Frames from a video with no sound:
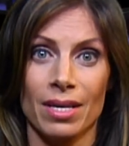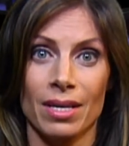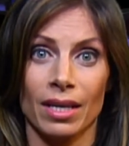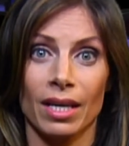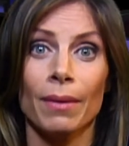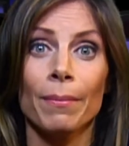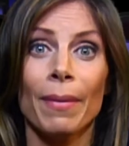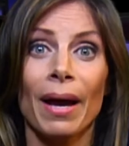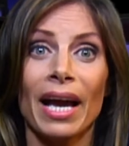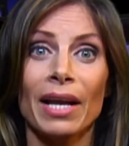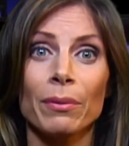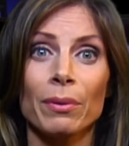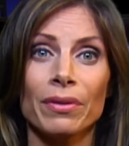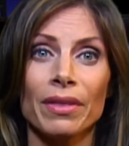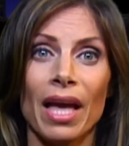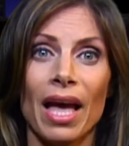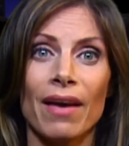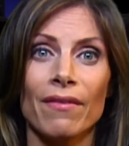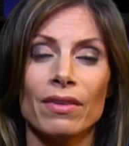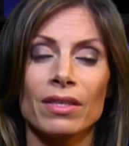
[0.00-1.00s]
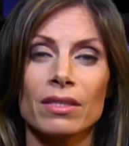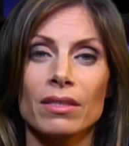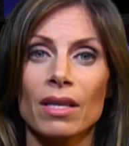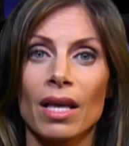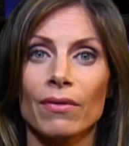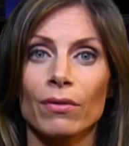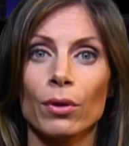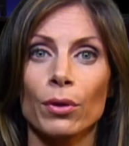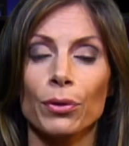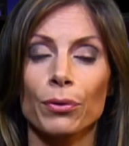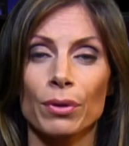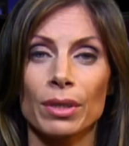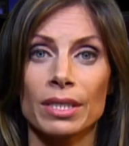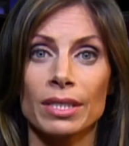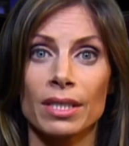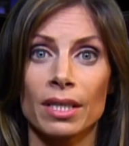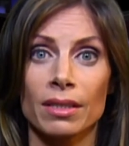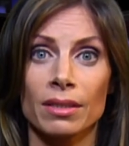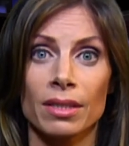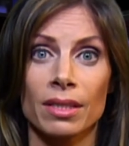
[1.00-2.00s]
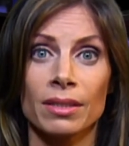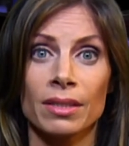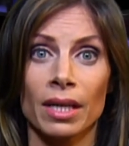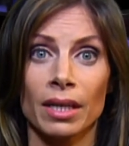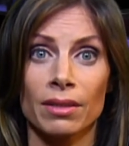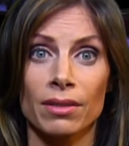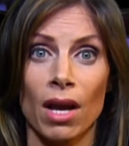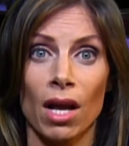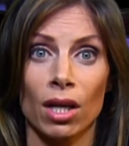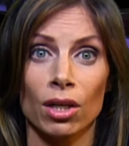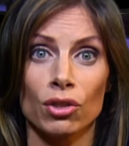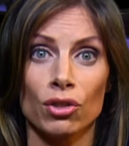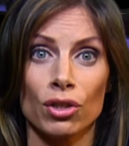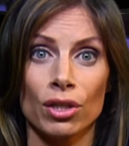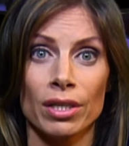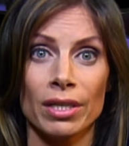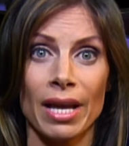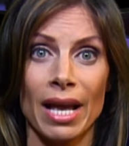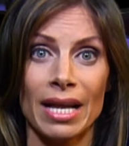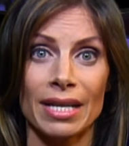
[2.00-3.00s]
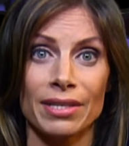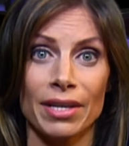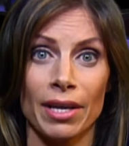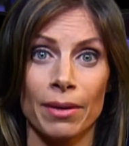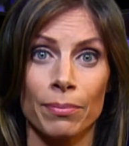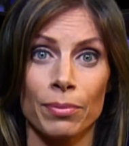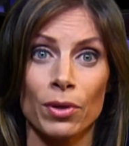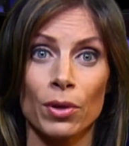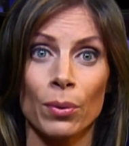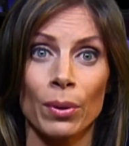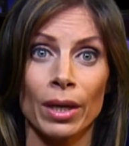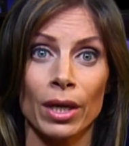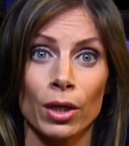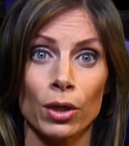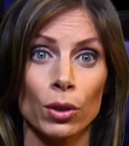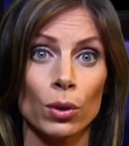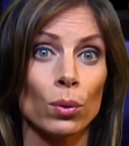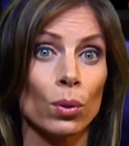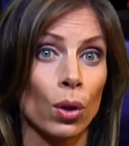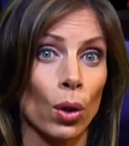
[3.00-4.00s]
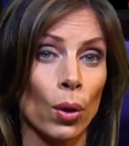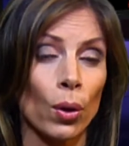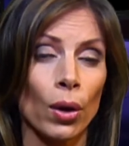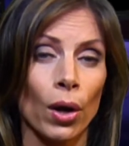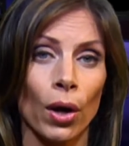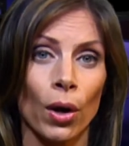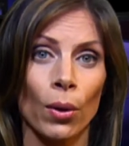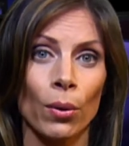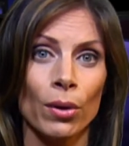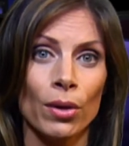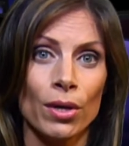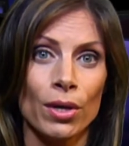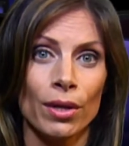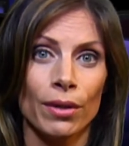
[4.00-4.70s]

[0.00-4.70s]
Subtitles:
Combined with Evans Level 360 technology and debuting a new logo,